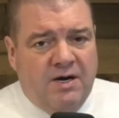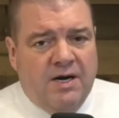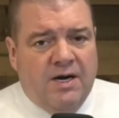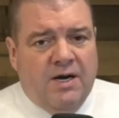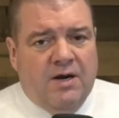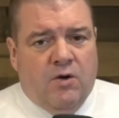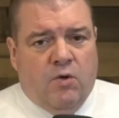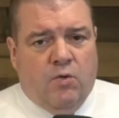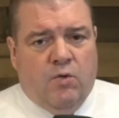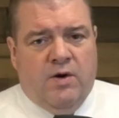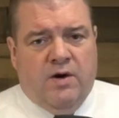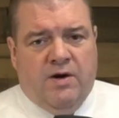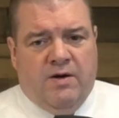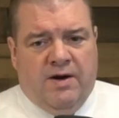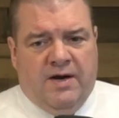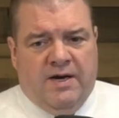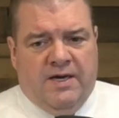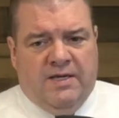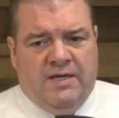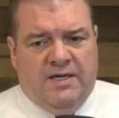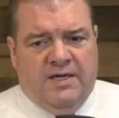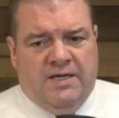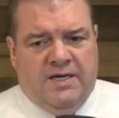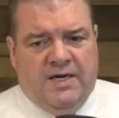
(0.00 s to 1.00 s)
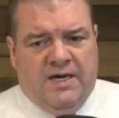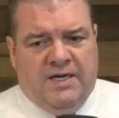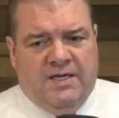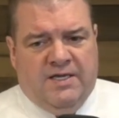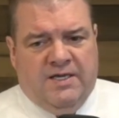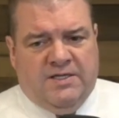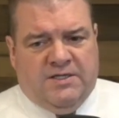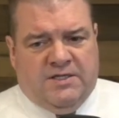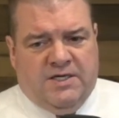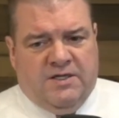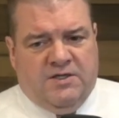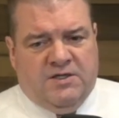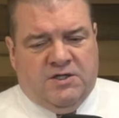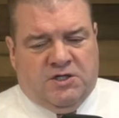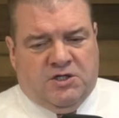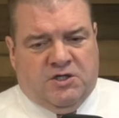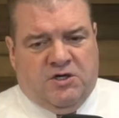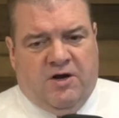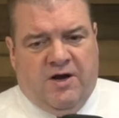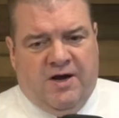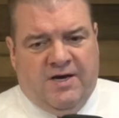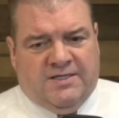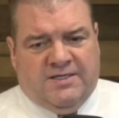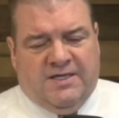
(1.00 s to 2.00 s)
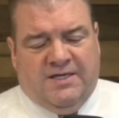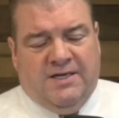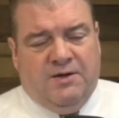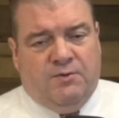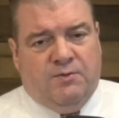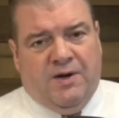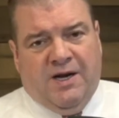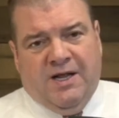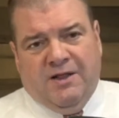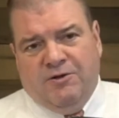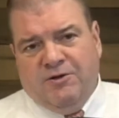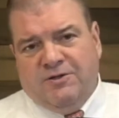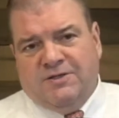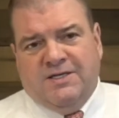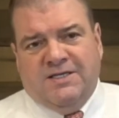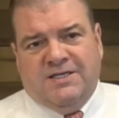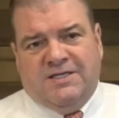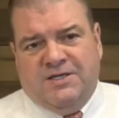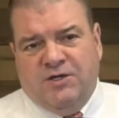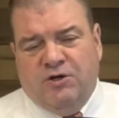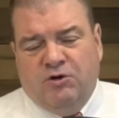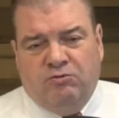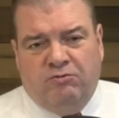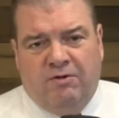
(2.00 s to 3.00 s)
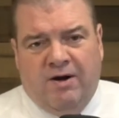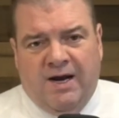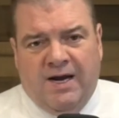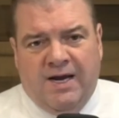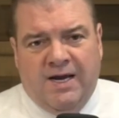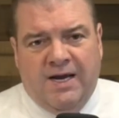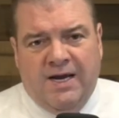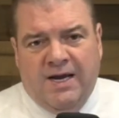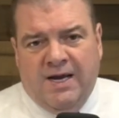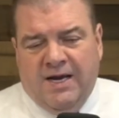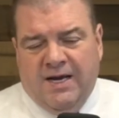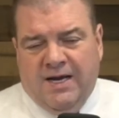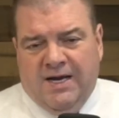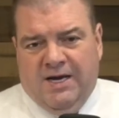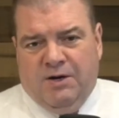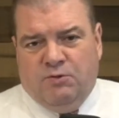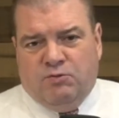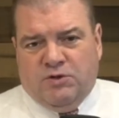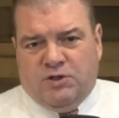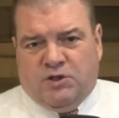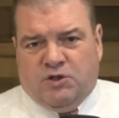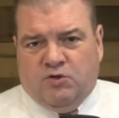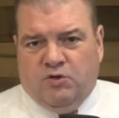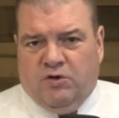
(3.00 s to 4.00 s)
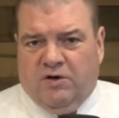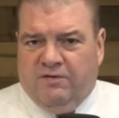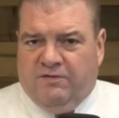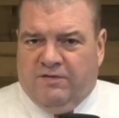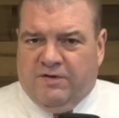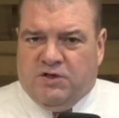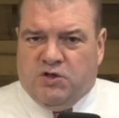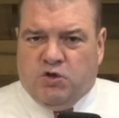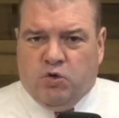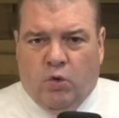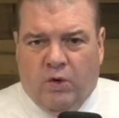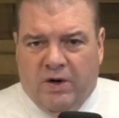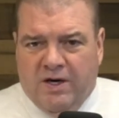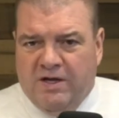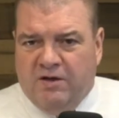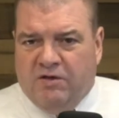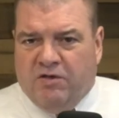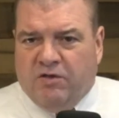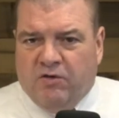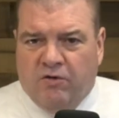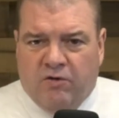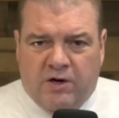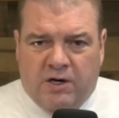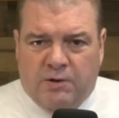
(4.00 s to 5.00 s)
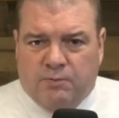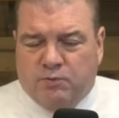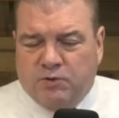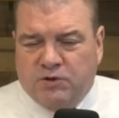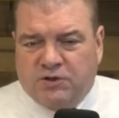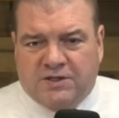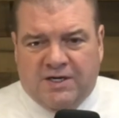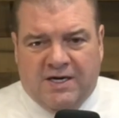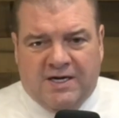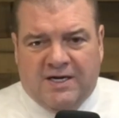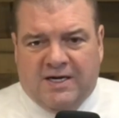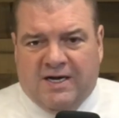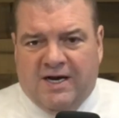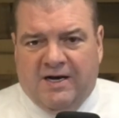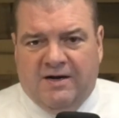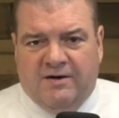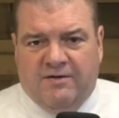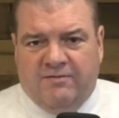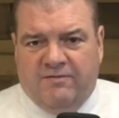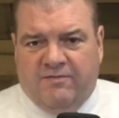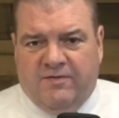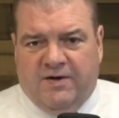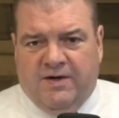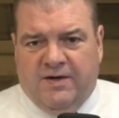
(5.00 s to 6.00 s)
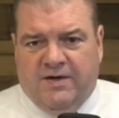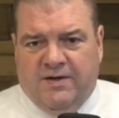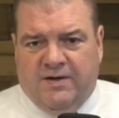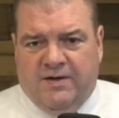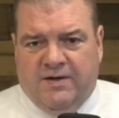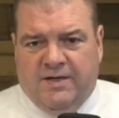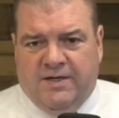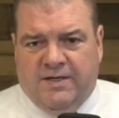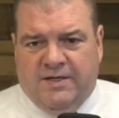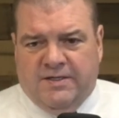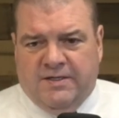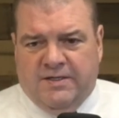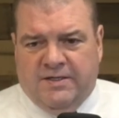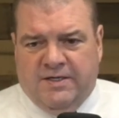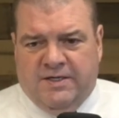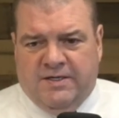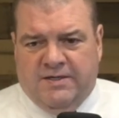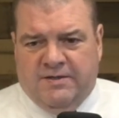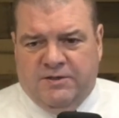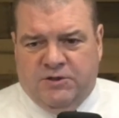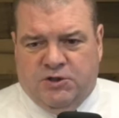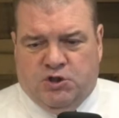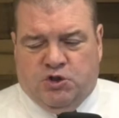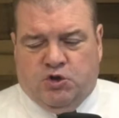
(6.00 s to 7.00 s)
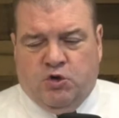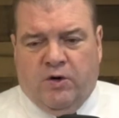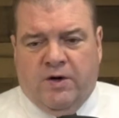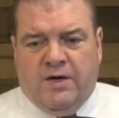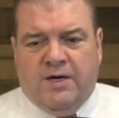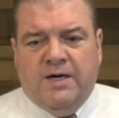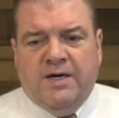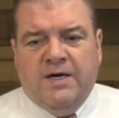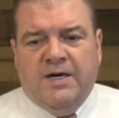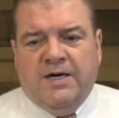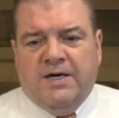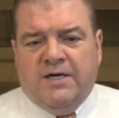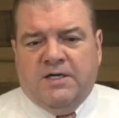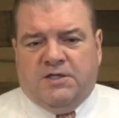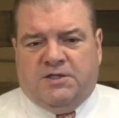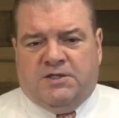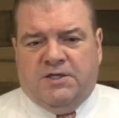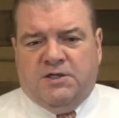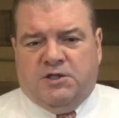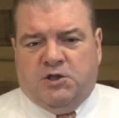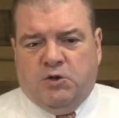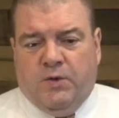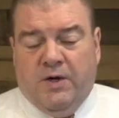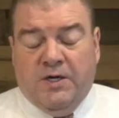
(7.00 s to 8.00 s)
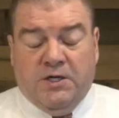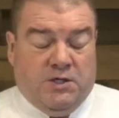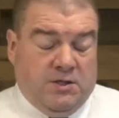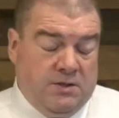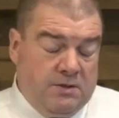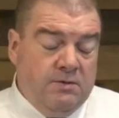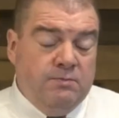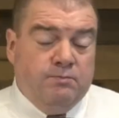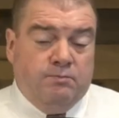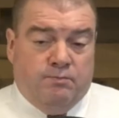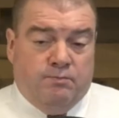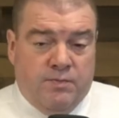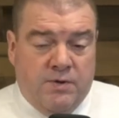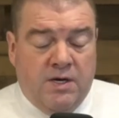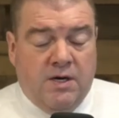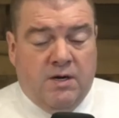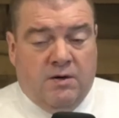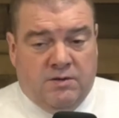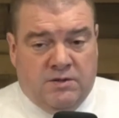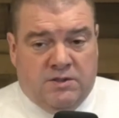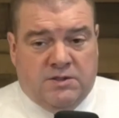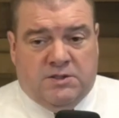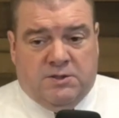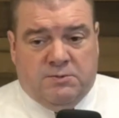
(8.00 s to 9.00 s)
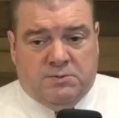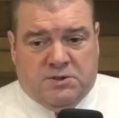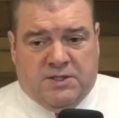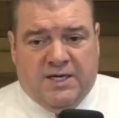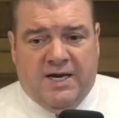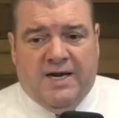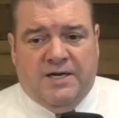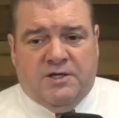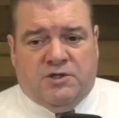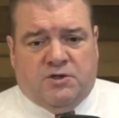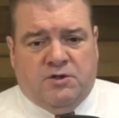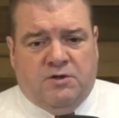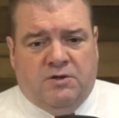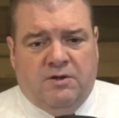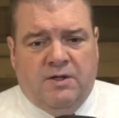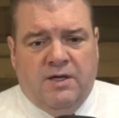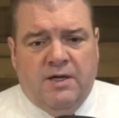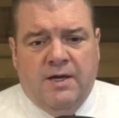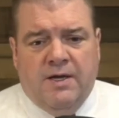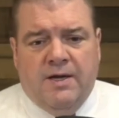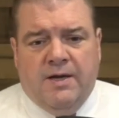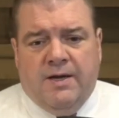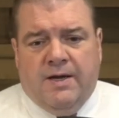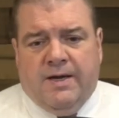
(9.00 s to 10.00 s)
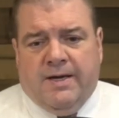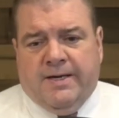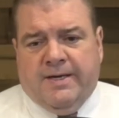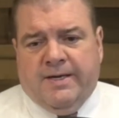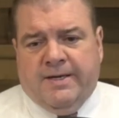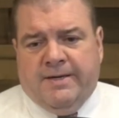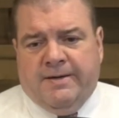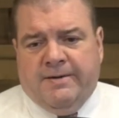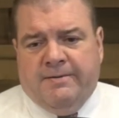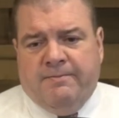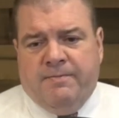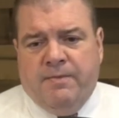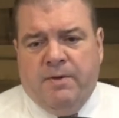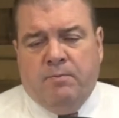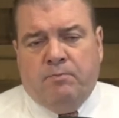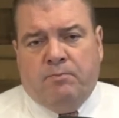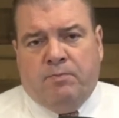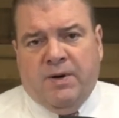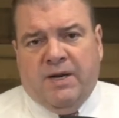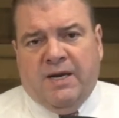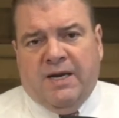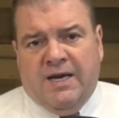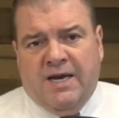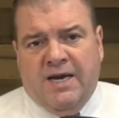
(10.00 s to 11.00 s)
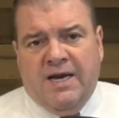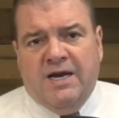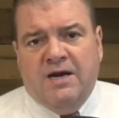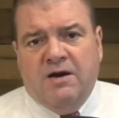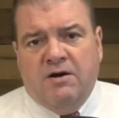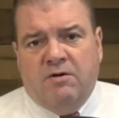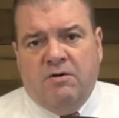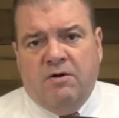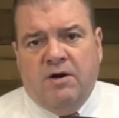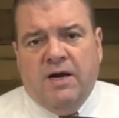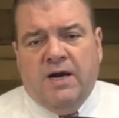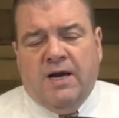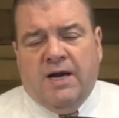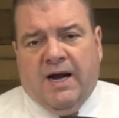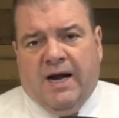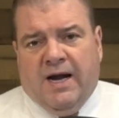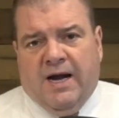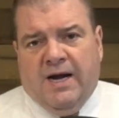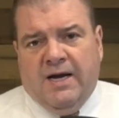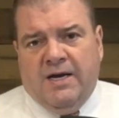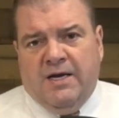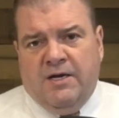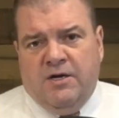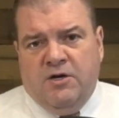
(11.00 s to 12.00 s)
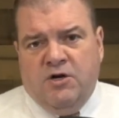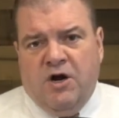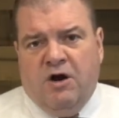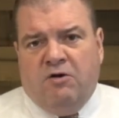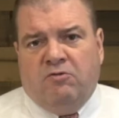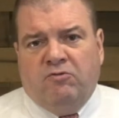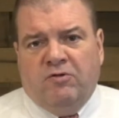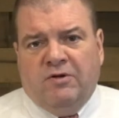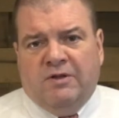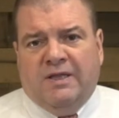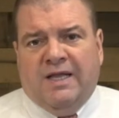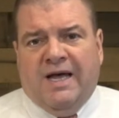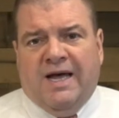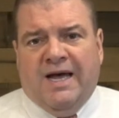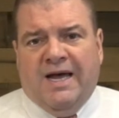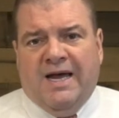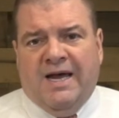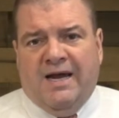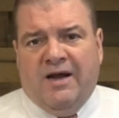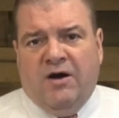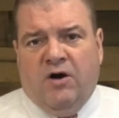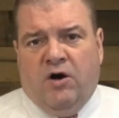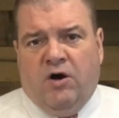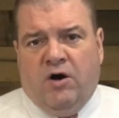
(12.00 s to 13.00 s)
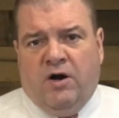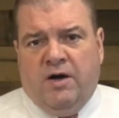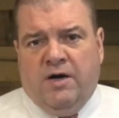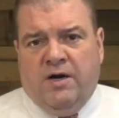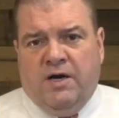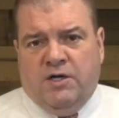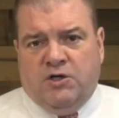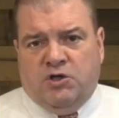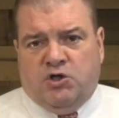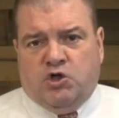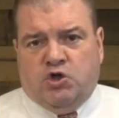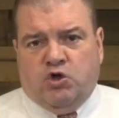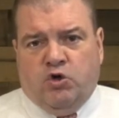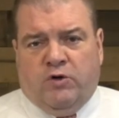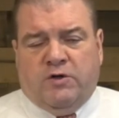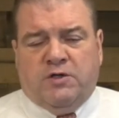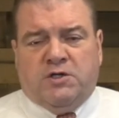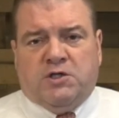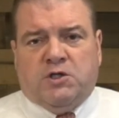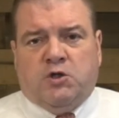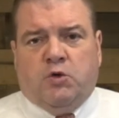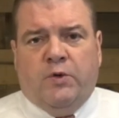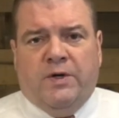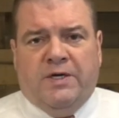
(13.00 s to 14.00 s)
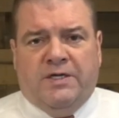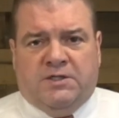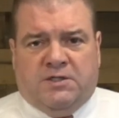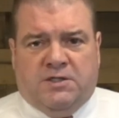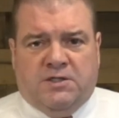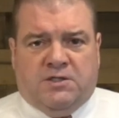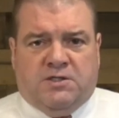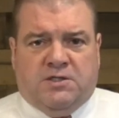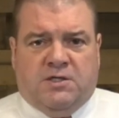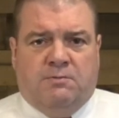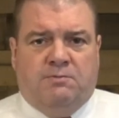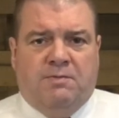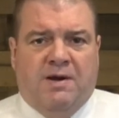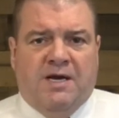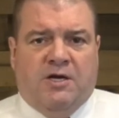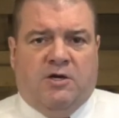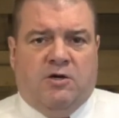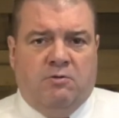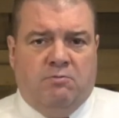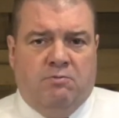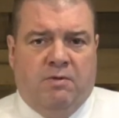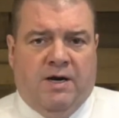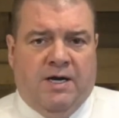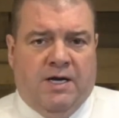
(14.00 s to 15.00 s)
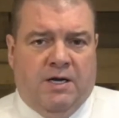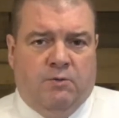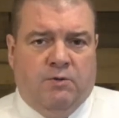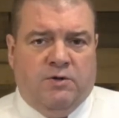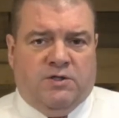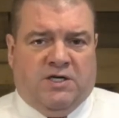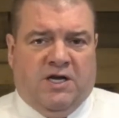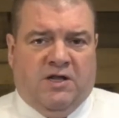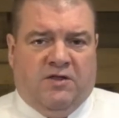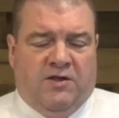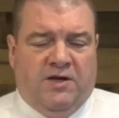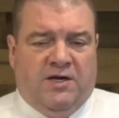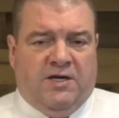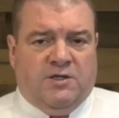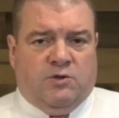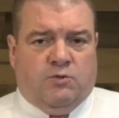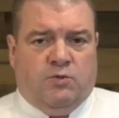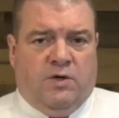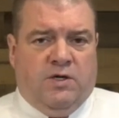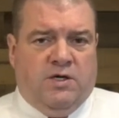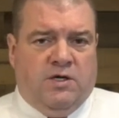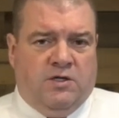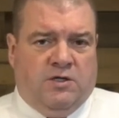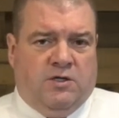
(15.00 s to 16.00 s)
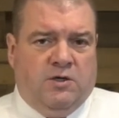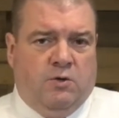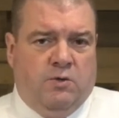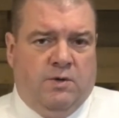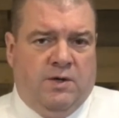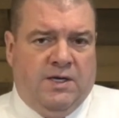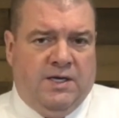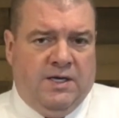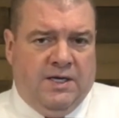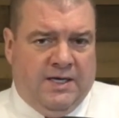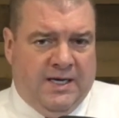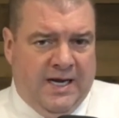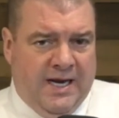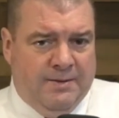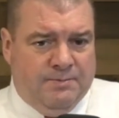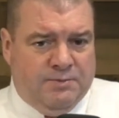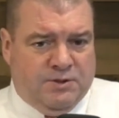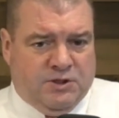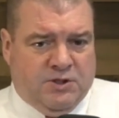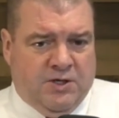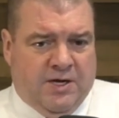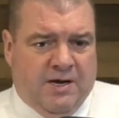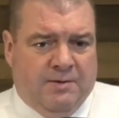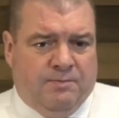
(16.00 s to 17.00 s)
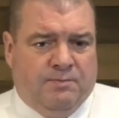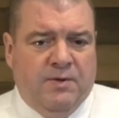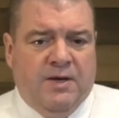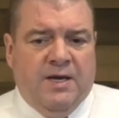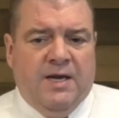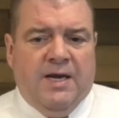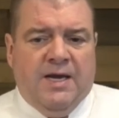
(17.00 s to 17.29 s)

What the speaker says: We're in these other stocks. I think when I looked at Tilray, it was sort of a 20-30% kind of short situation. Substantial. But here, you're not relying on short squeezes to make your money, which I think is what you're doing in GameStop.